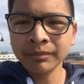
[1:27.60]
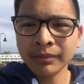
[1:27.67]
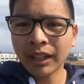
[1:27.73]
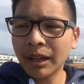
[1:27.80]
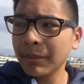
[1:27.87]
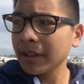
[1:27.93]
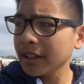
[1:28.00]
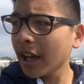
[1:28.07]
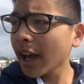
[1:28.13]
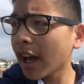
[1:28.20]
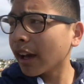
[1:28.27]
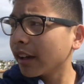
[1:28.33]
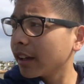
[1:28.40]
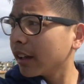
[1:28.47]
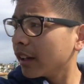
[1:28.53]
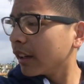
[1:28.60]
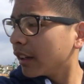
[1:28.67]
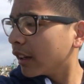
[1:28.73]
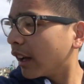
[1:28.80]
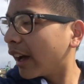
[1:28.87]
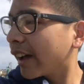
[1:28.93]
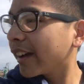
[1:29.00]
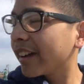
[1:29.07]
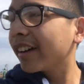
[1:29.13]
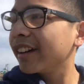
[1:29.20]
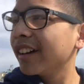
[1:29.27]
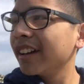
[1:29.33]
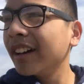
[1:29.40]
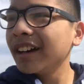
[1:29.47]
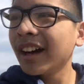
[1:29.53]
I mean, yeah,
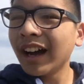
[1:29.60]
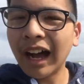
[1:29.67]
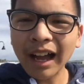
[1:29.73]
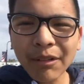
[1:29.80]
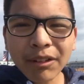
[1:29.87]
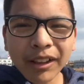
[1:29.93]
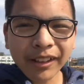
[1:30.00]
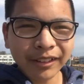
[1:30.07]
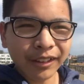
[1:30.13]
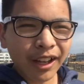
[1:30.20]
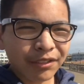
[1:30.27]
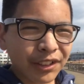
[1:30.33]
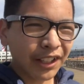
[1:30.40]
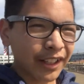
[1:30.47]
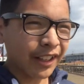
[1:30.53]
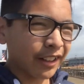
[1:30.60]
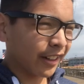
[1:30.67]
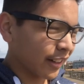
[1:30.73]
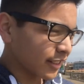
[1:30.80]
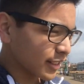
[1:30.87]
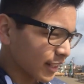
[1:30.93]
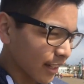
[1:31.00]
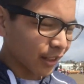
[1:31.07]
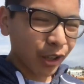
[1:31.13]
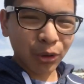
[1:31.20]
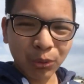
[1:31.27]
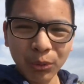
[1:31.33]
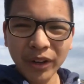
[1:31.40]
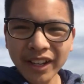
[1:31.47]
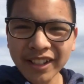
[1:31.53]
I really loved it here, and it's like all
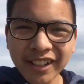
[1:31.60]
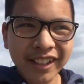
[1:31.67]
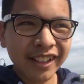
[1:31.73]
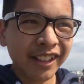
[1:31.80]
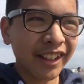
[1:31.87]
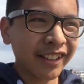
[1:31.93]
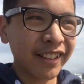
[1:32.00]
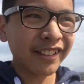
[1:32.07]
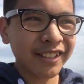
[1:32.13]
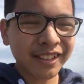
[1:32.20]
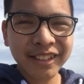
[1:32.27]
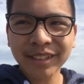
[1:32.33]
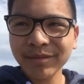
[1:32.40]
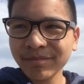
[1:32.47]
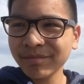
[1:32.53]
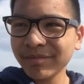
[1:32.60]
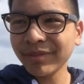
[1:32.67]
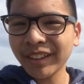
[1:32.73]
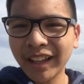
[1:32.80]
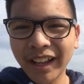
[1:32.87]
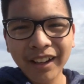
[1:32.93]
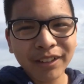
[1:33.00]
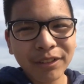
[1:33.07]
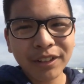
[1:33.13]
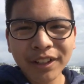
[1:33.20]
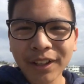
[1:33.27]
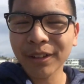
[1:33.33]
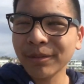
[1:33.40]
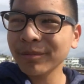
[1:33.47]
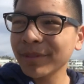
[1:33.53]
windy, and it's, I don't
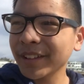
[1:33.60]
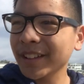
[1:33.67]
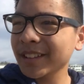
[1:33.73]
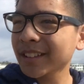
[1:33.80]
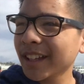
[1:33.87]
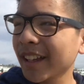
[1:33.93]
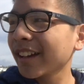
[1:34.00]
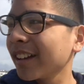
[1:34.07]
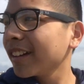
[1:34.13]
know, it's like,